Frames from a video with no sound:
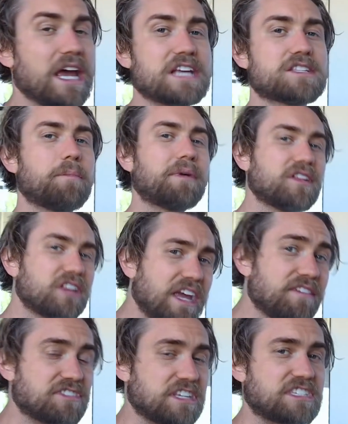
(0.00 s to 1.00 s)
is a
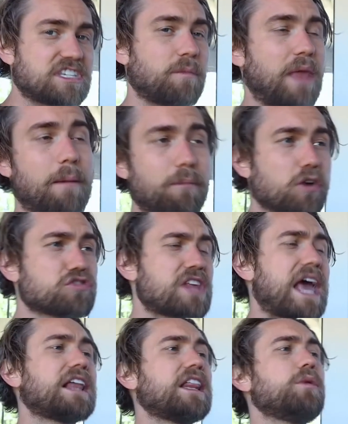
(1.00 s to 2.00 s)
belief system that most
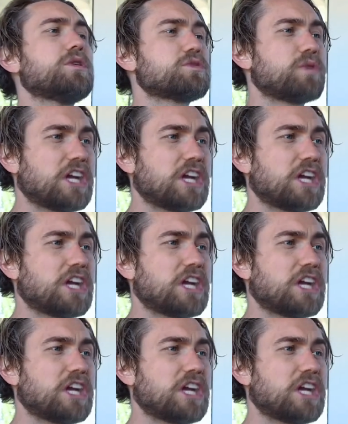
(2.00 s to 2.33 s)
likely was